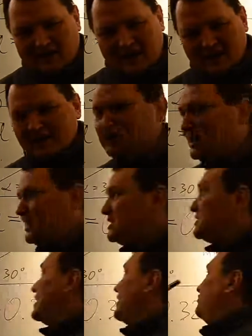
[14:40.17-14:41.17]
H
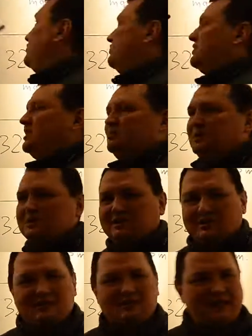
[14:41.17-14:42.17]
is 15
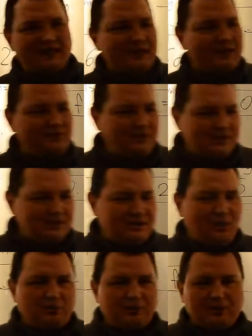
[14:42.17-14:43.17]
meters, sine alpha is
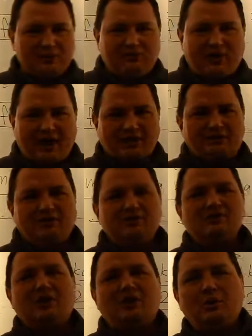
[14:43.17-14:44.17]
0.5,
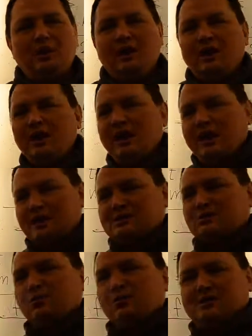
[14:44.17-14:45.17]
so
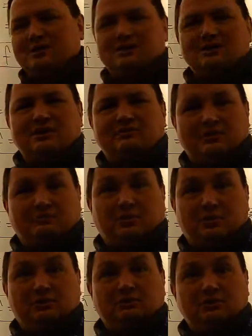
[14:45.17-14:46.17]
x was 7
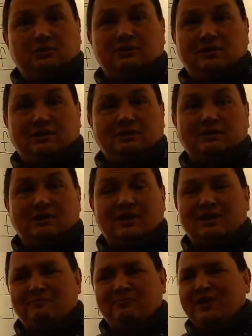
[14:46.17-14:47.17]
meters.
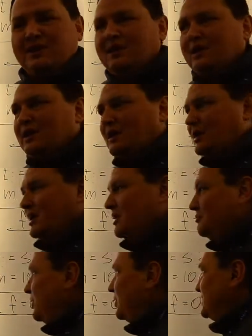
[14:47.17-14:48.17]

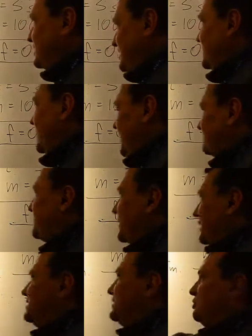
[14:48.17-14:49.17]
It's
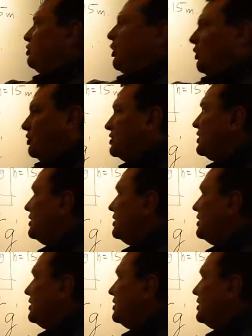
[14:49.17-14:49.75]
apparently wrong,